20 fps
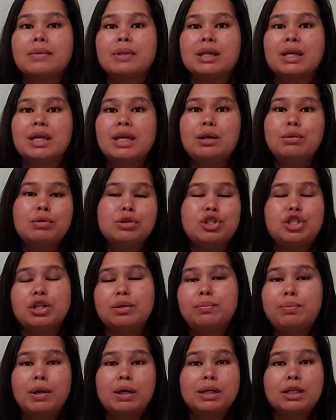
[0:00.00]
he will
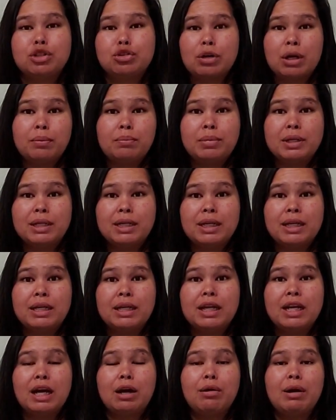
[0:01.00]
jump on a trampoline
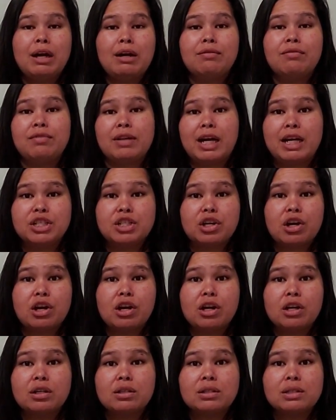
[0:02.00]
and I'll have
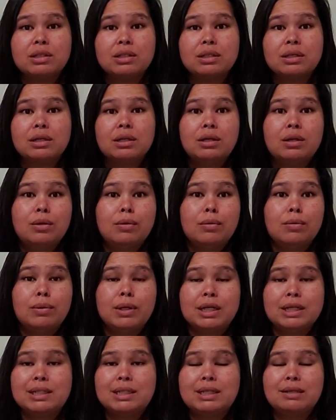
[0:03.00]
flashcards
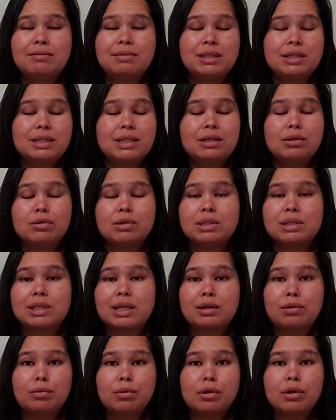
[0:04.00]
with CVC or
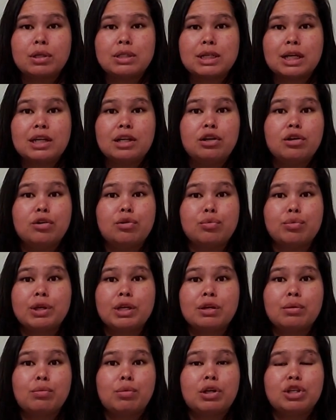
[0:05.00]
sight words, and he'll read
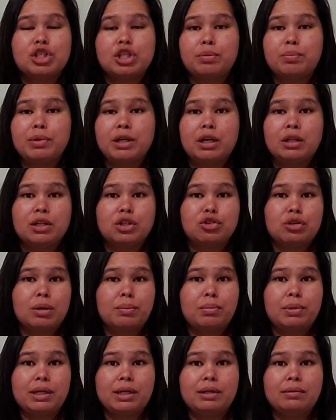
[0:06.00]
them while jumping on the
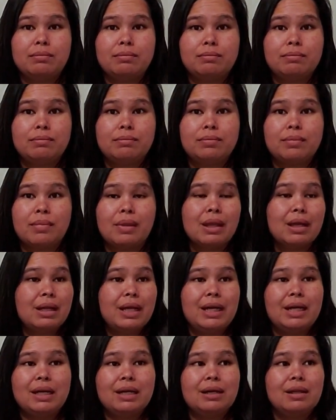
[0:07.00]
trampoline.
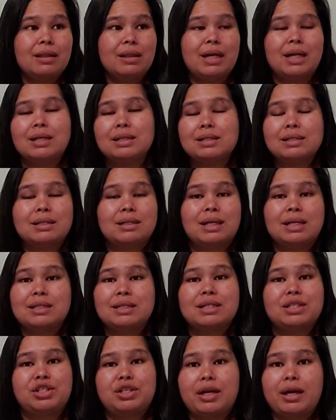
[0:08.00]
Like that's
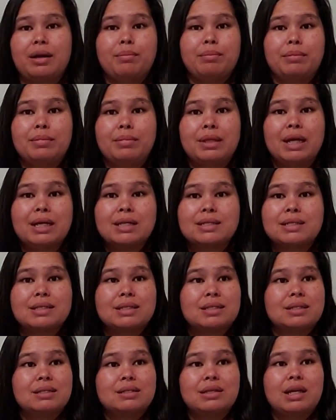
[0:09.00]
his jam.
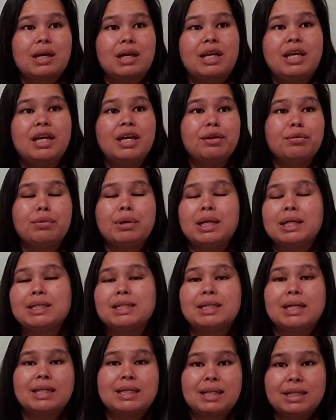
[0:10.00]
He can read a
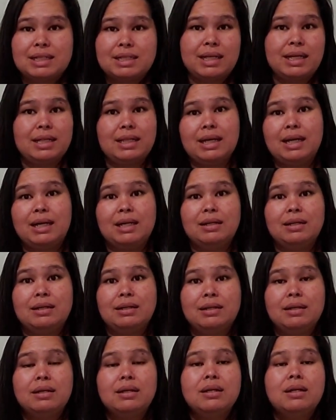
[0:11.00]
sentence like that.
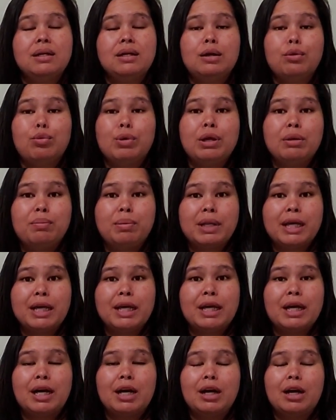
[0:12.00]
We
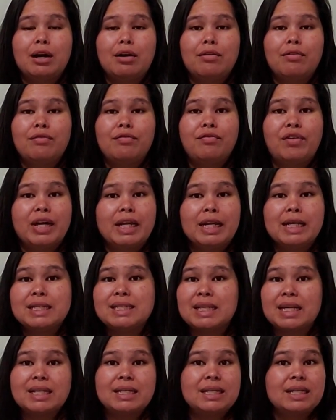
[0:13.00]
play funny
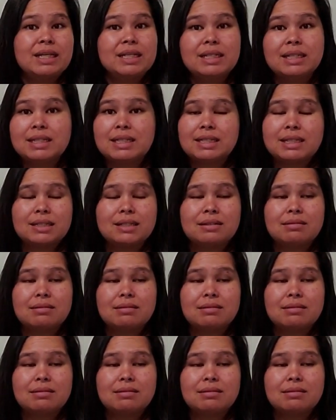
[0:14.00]
sentence